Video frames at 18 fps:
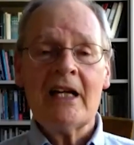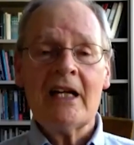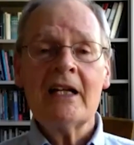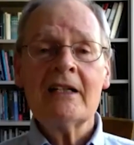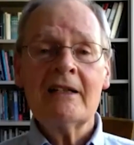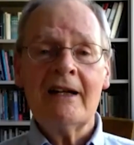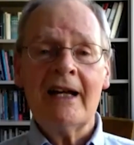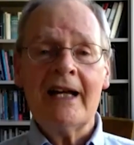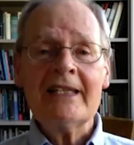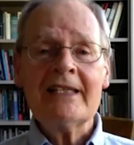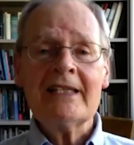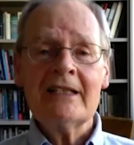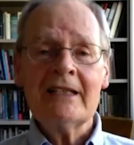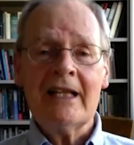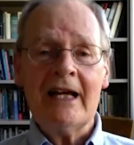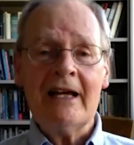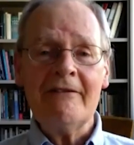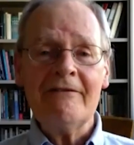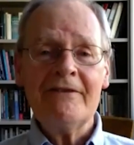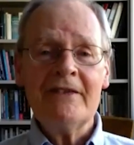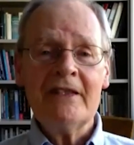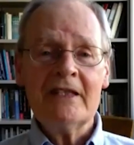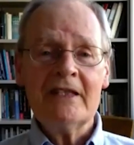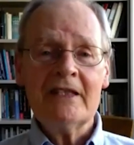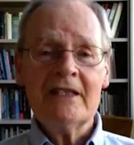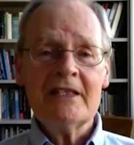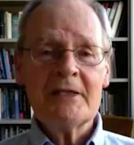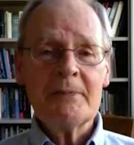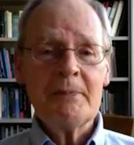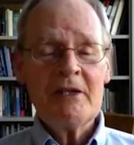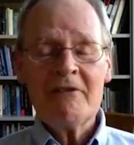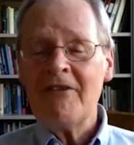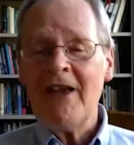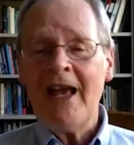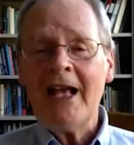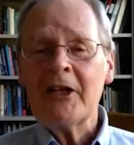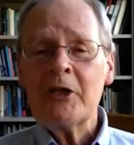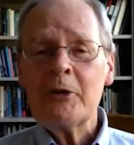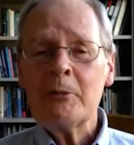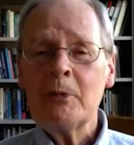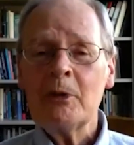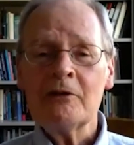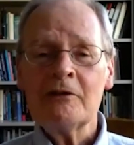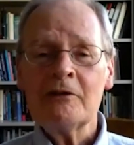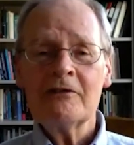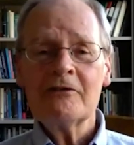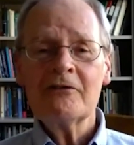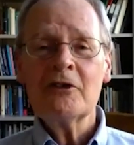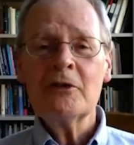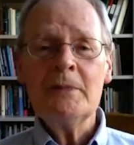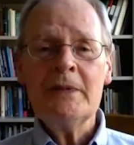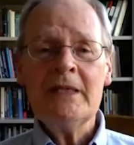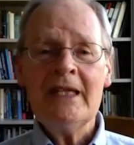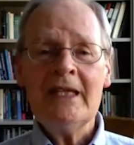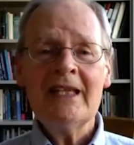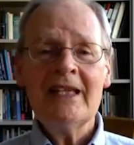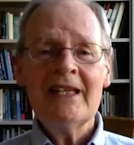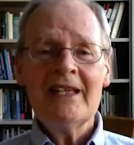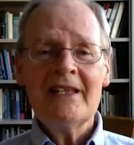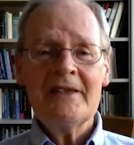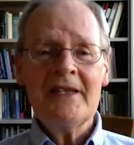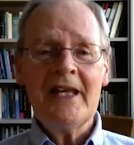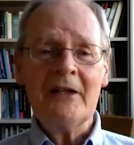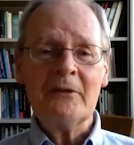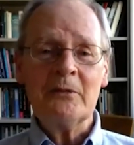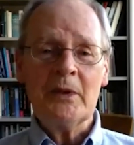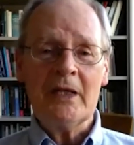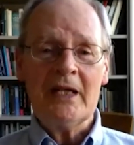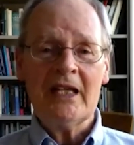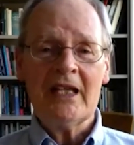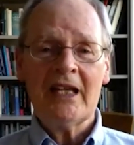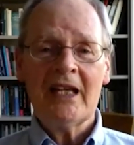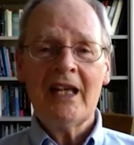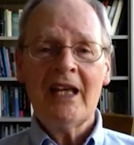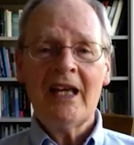a guide to life, and it's been valuable for me that way.